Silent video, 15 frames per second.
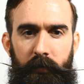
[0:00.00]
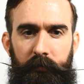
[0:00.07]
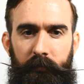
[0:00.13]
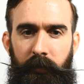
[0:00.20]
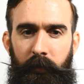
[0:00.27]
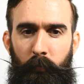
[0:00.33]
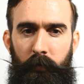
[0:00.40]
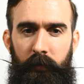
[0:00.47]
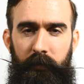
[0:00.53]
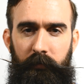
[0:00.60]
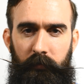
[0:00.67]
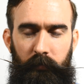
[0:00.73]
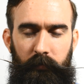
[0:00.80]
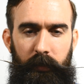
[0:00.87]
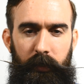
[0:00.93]
It's getting one of these
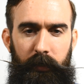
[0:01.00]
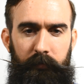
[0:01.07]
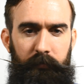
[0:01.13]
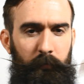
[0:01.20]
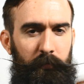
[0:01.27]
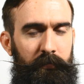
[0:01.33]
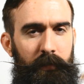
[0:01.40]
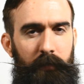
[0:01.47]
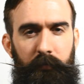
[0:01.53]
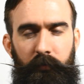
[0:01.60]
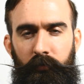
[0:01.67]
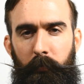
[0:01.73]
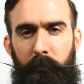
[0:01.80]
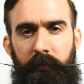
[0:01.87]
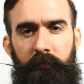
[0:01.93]
little guys that will save you
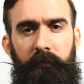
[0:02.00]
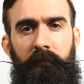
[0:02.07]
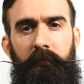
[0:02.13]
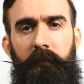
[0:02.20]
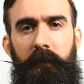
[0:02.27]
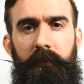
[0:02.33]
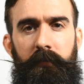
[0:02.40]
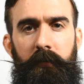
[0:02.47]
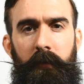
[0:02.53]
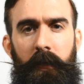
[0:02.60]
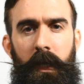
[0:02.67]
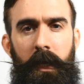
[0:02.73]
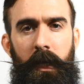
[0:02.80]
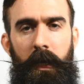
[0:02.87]
so much frustration.